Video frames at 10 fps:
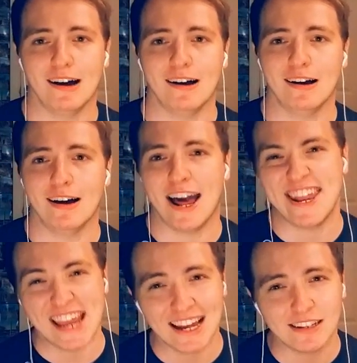uh, a
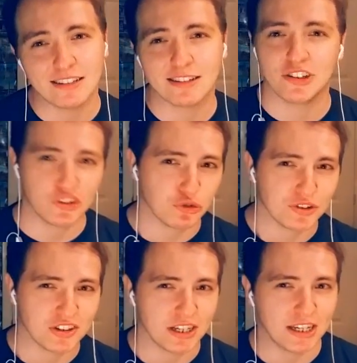nice
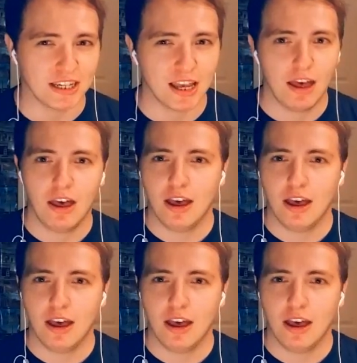citrusy